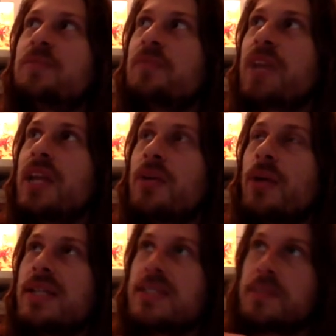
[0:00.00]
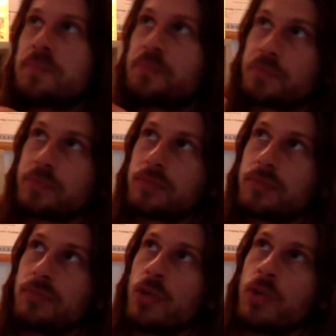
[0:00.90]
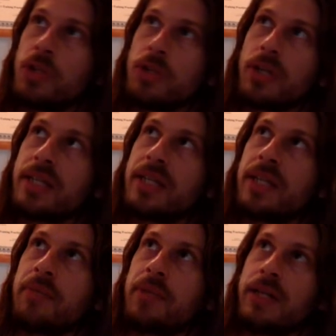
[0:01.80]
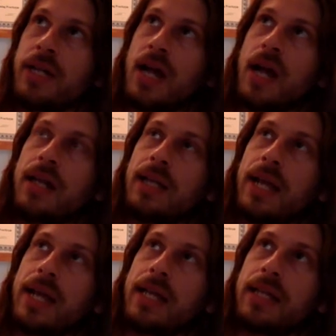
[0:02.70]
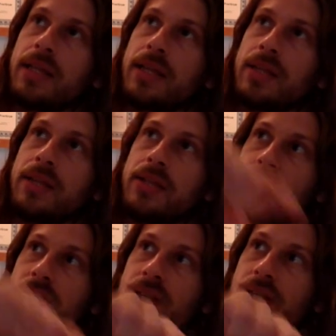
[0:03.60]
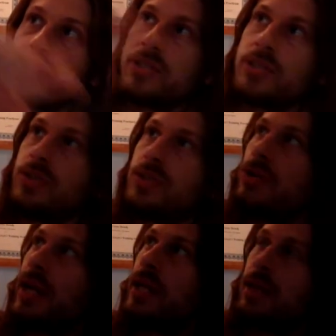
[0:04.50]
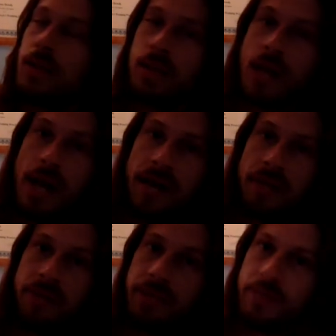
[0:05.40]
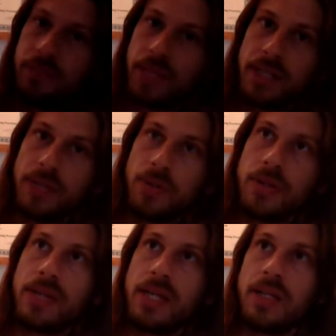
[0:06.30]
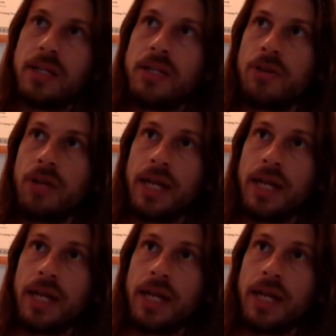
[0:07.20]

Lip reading: Anyways, when you look at them, they're not like just this straight line of them like you would think, you know.